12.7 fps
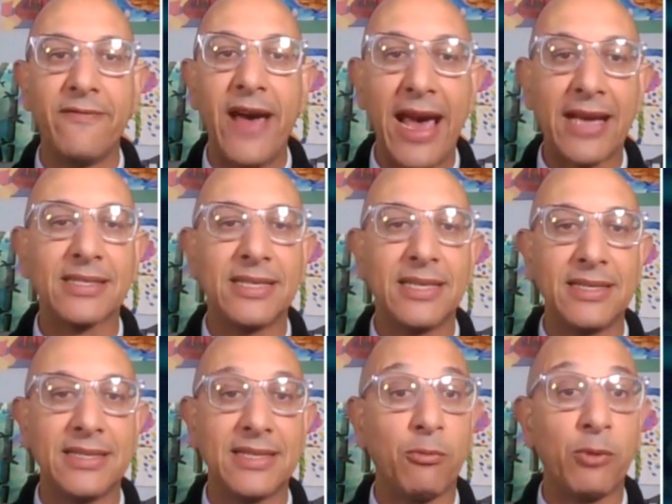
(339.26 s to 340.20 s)

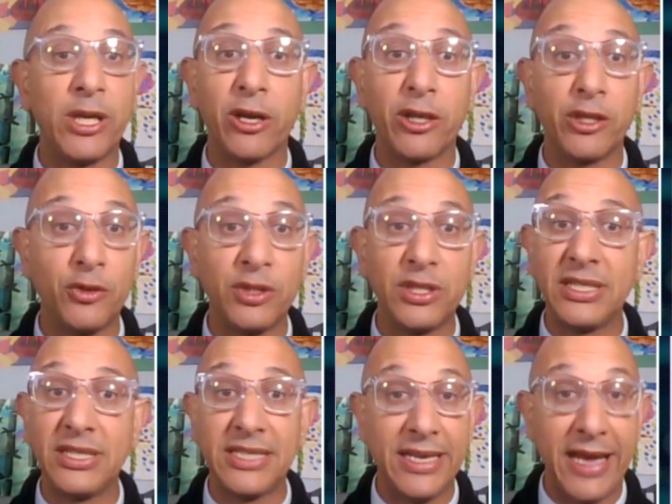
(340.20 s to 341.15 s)
vaccines that we are
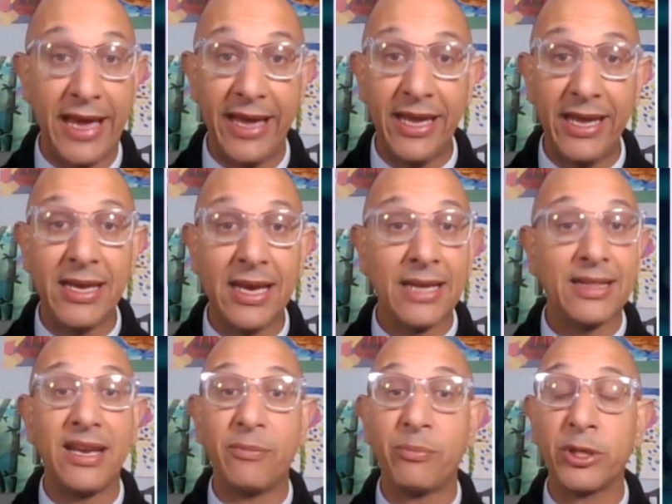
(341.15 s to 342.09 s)
using today
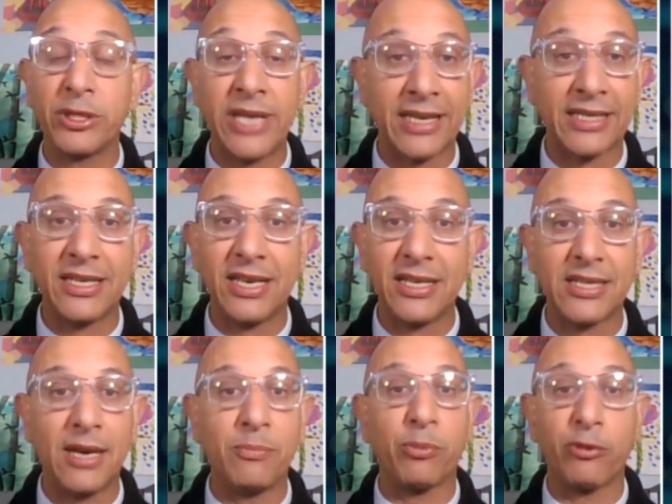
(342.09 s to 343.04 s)
that have protected
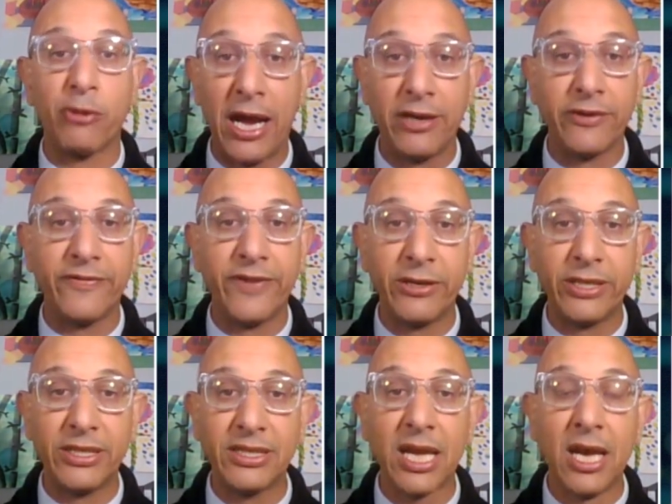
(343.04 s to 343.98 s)
us on prior
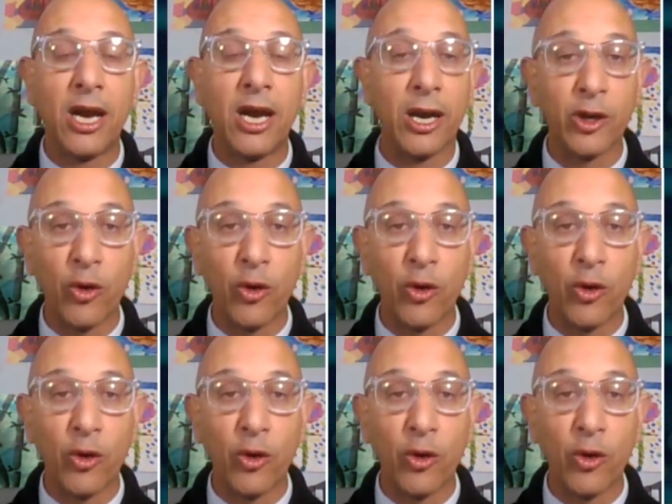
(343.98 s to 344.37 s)
variants are